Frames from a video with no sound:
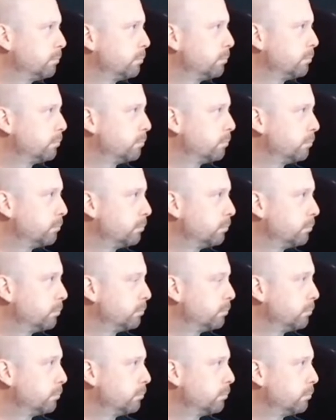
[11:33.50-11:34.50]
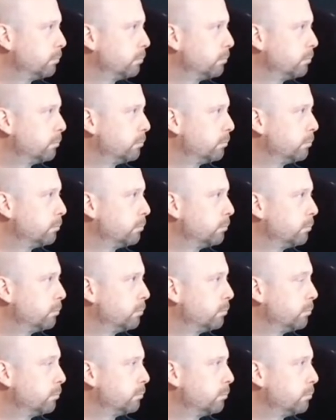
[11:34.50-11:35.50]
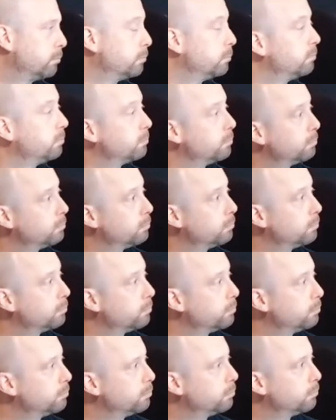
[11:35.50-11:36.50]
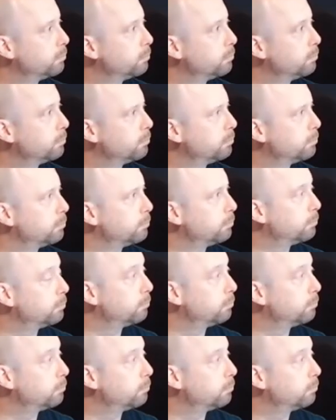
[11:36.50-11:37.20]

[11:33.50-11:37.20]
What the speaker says: (not speaking)